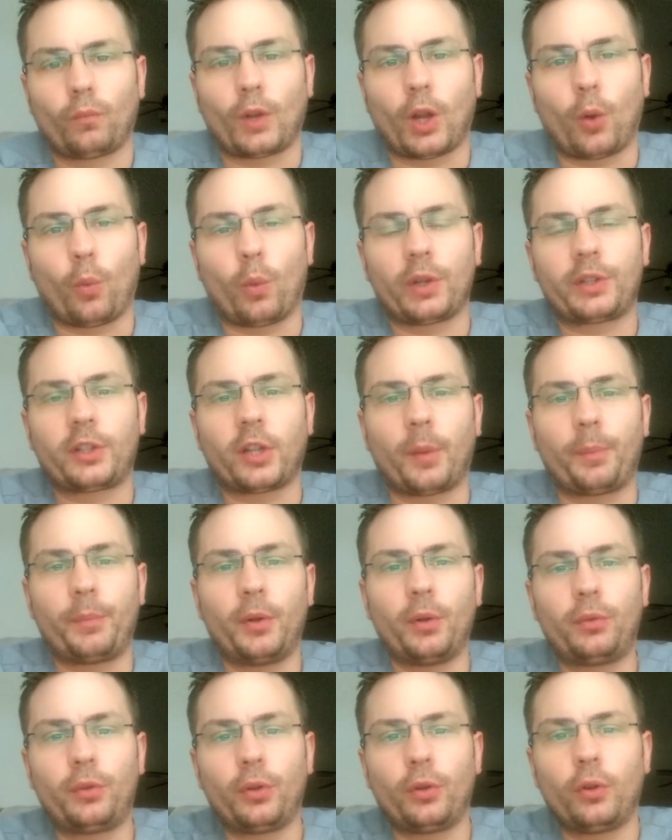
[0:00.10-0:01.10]
What's up
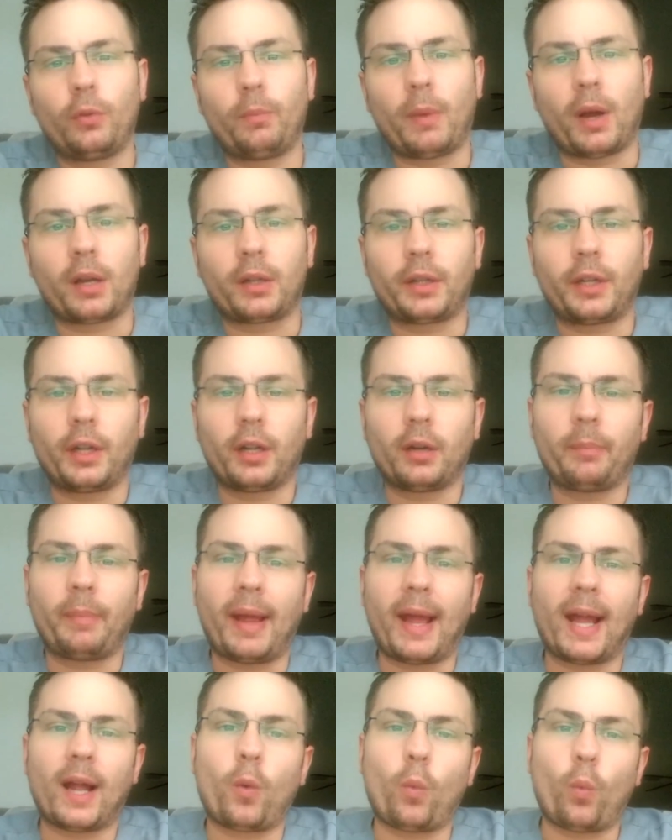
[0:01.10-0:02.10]
YouTube? Mark here,
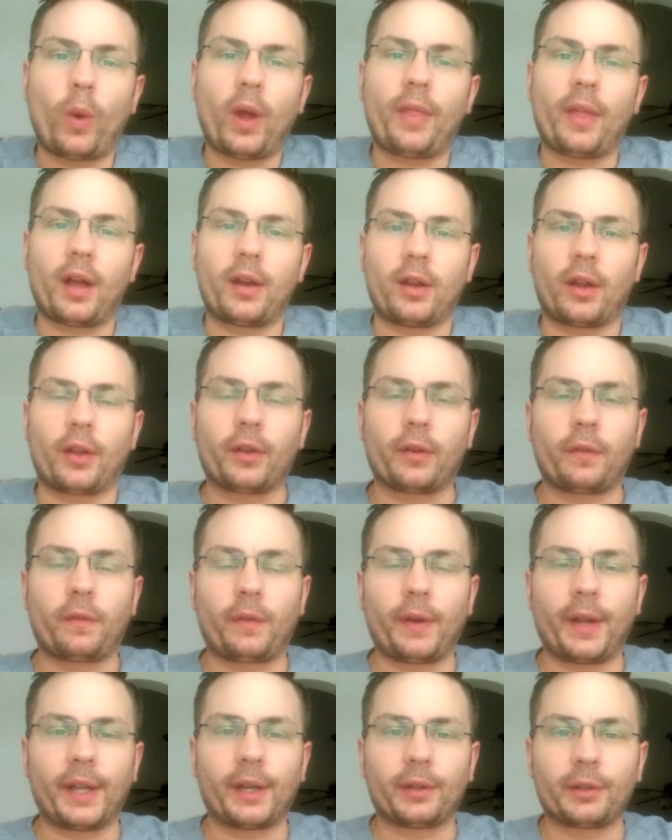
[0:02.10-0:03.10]
back with another
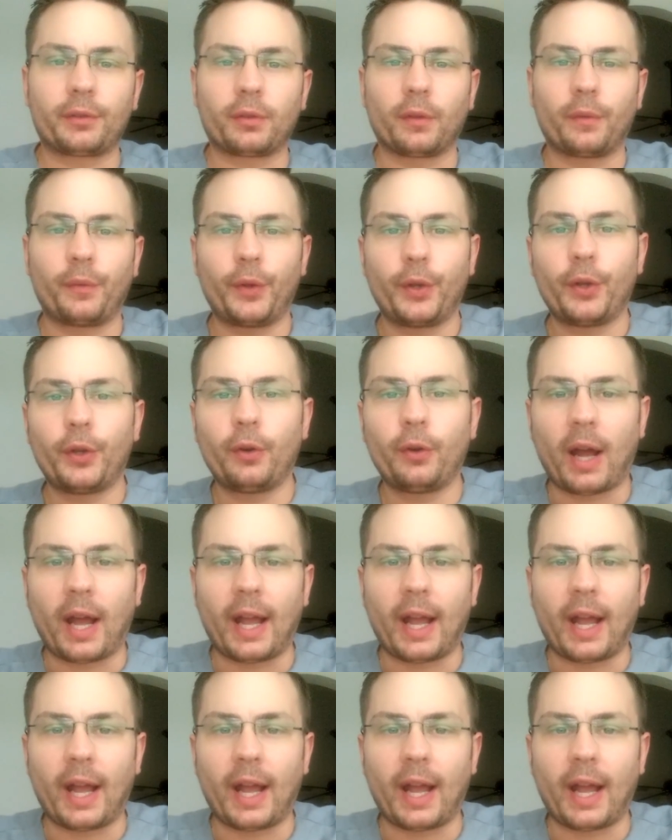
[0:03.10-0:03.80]
fragrance review.